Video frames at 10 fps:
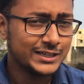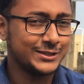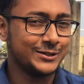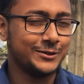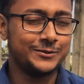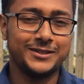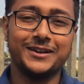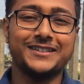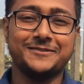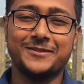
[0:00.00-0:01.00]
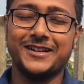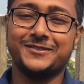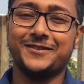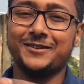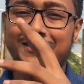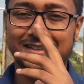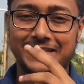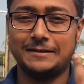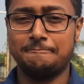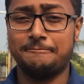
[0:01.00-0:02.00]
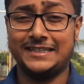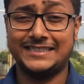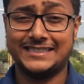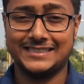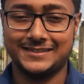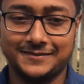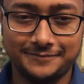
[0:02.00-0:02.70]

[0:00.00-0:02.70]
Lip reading: So see you guys in my next video. Till then, peace.